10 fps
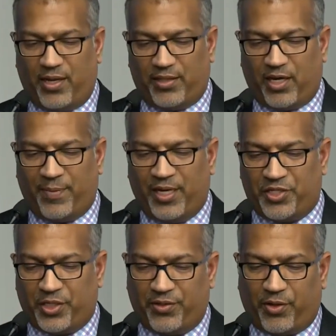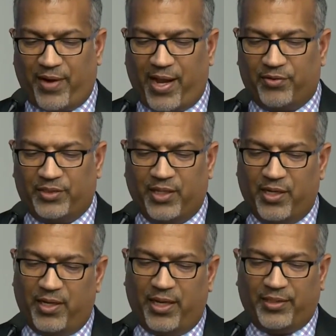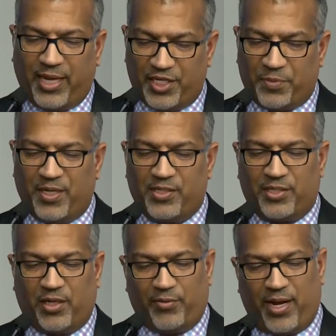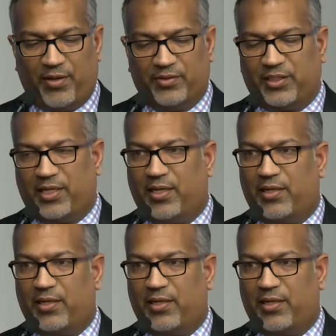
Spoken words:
that have been issued around engagement, around